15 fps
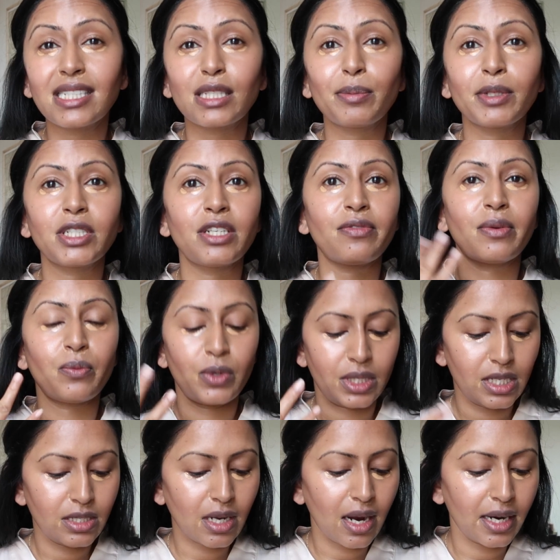especially if I'm
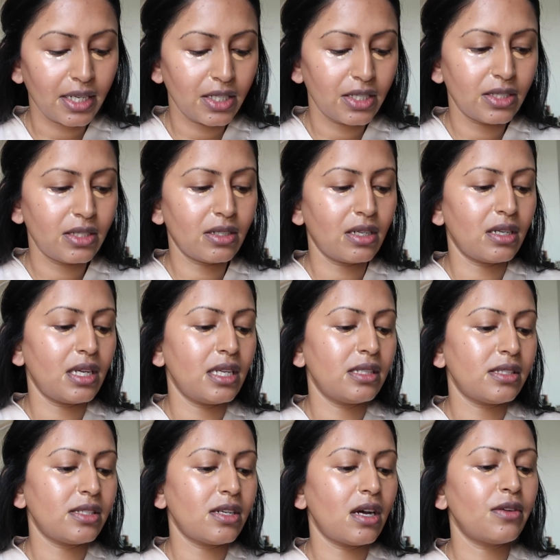really tired
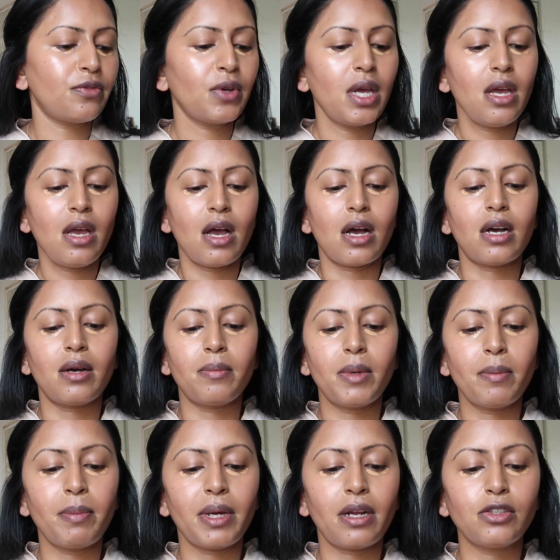and stuff.
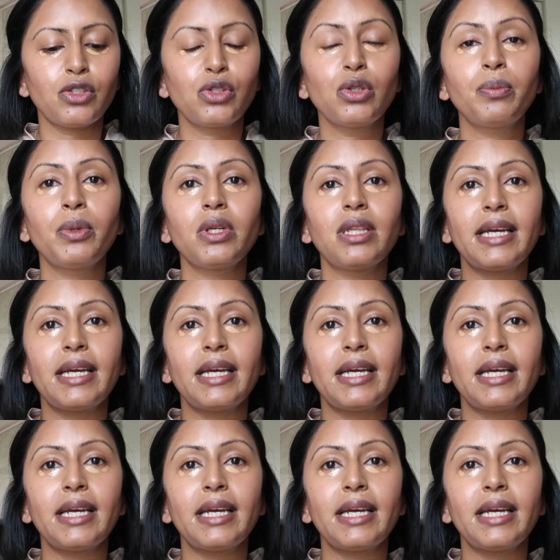But on super